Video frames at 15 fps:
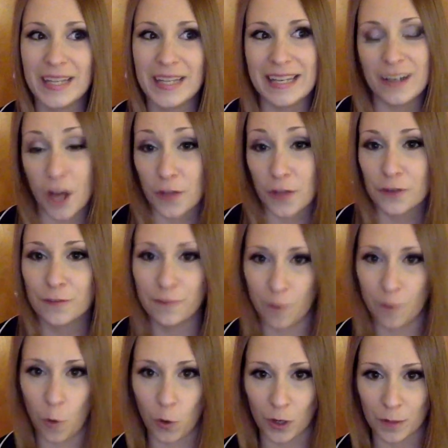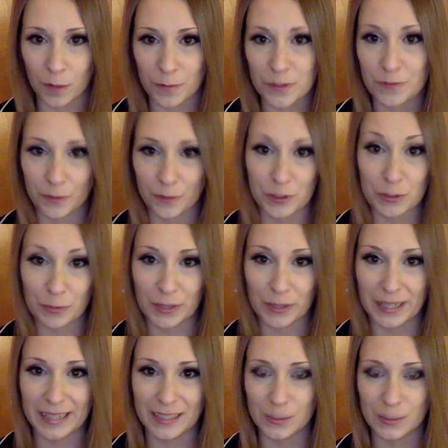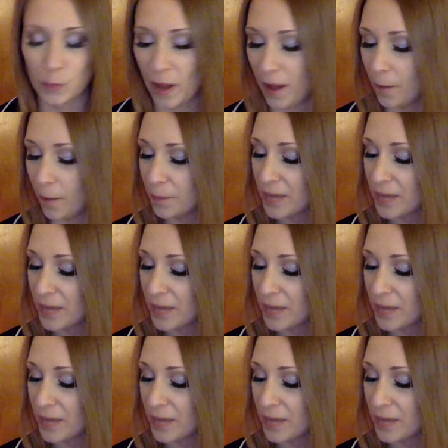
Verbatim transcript: in other forms for spring as well.